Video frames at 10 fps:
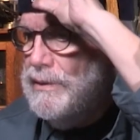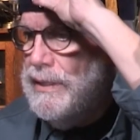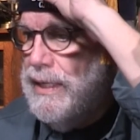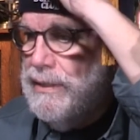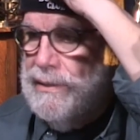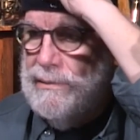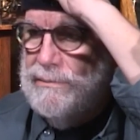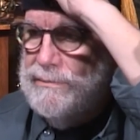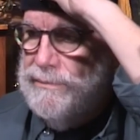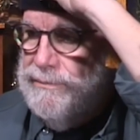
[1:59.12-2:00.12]
that had
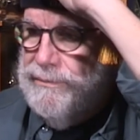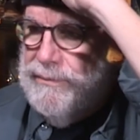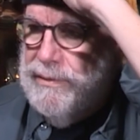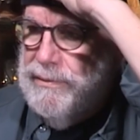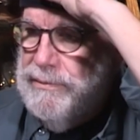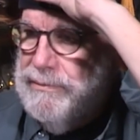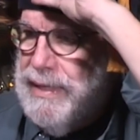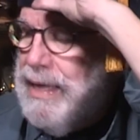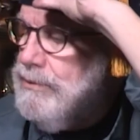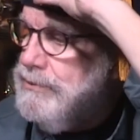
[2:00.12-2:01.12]
little uh,
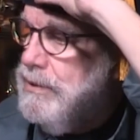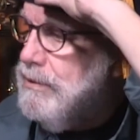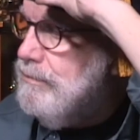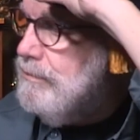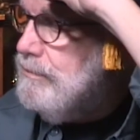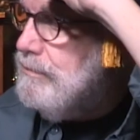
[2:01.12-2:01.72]
candles on them.